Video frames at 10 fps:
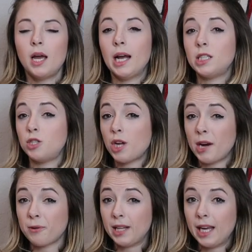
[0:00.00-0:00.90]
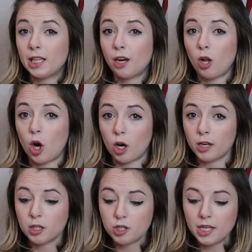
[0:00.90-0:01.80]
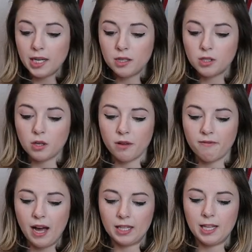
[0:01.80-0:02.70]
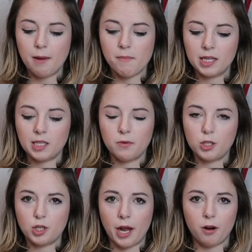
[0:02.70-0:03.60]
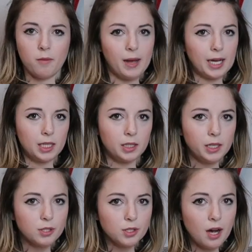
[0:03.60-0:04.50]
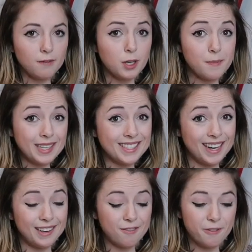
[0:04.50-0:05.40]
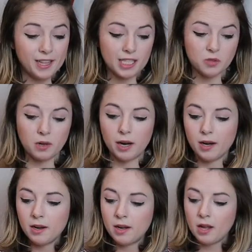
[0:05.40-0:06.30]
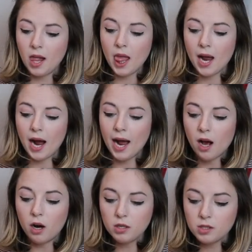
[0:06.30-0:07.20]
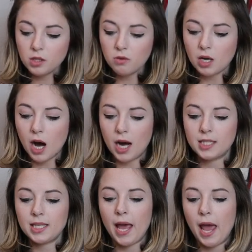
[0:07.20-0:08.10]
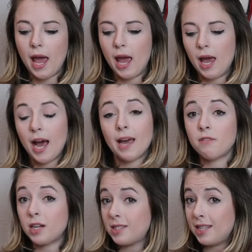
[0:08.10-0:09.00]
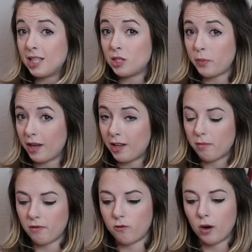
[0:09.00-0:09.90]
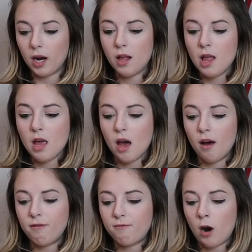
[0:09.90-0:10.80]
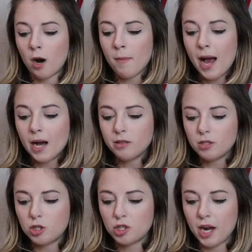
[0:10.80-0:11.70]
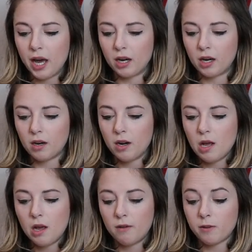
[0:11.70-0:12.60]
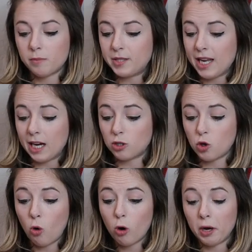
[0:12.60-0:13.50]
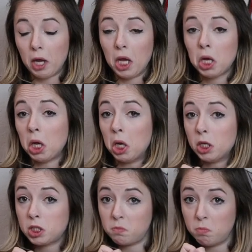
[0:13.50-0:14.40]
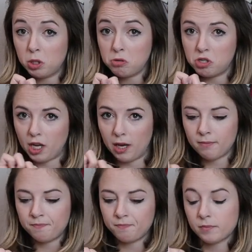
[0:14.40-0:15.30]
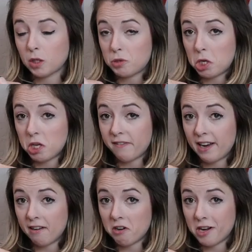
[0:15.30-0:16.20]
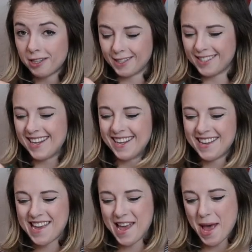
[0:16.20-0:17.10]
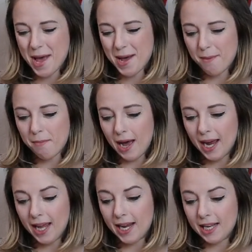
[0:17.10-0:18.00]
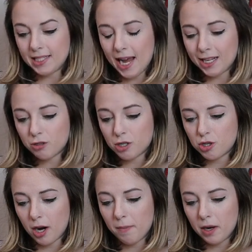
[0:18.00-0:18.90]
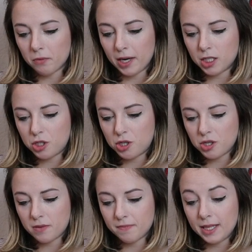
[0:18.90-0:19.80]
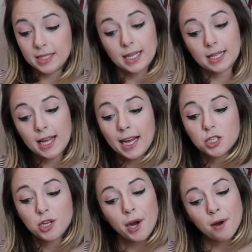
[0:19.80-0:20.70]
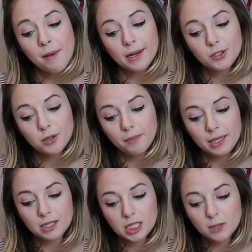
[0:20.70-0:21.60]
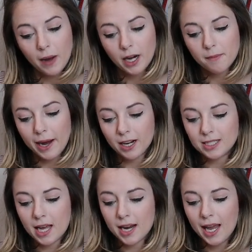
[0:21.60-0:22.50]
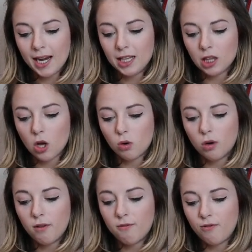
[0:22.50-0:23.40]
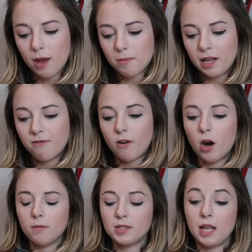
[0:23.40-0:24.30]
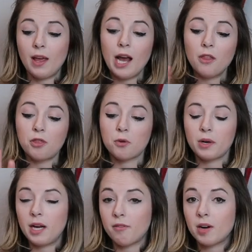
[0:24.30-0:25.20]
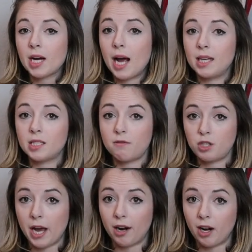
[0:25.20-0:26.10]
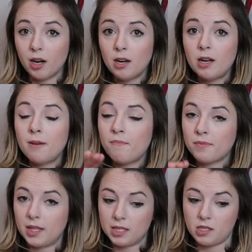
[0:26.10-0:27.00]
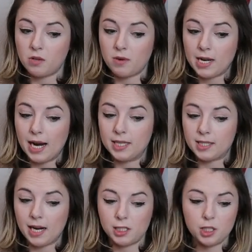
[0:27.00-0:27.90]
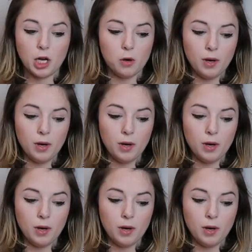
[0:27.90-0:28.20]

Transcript: It's generally a little harder cheese, so the fact that they mix it with cheddar will make it a little softer. I'm excited for this one. I also got I have not seen this brand there before, a farmhouse cheddar from Santori. It looks bougie. It's only $5, but it is extra sharp and rich. It says, a cheddar masterpiece inspired by our dedicated local family farms. And they have 3 different kinds of cheddar. This is the one I decided to go